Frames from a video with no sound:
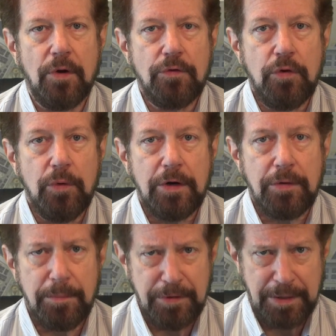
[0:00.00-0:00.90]
No two
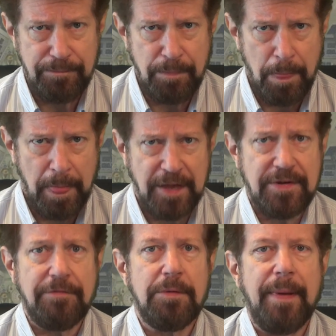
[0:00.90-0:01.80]

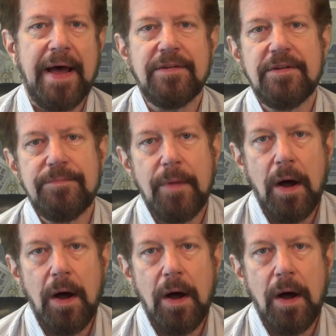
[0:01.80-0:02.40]
enciphering passes